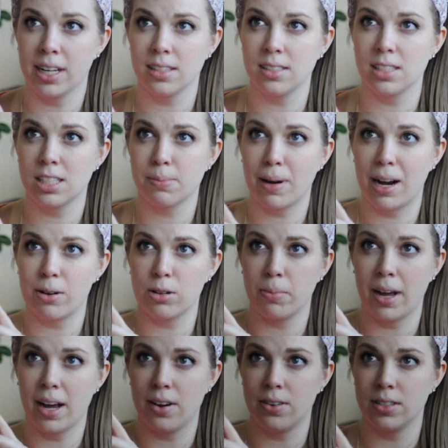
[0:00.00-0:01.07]
It's spiral
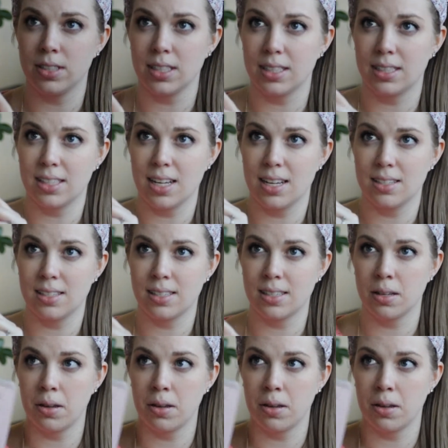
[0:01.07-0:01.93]
bound. It says